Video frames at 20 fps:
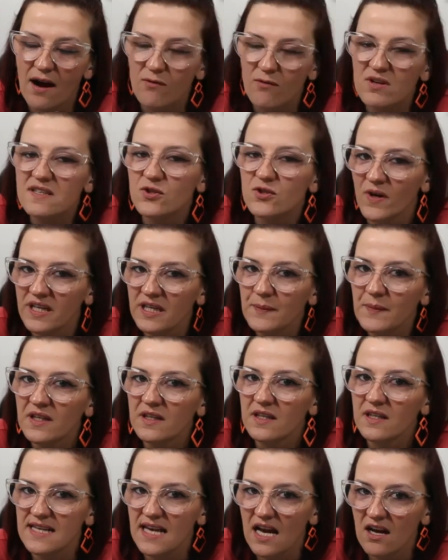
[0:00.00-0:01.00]
20
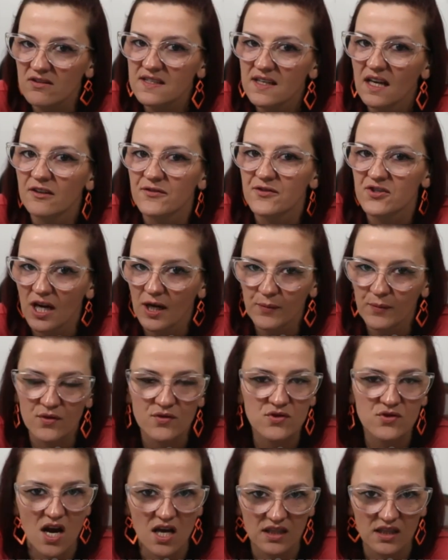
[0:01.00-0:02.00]
minutes outside of Checkpoint
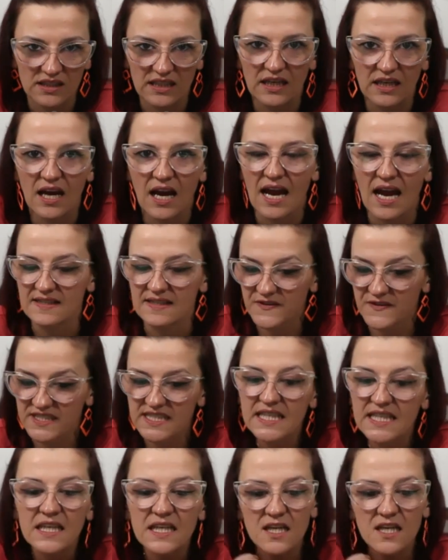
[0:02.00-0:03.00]
Charlie. I've
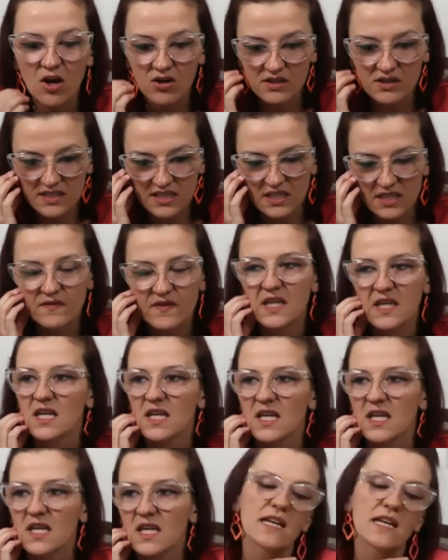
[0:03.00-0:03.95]
seen it on TV. Hitler's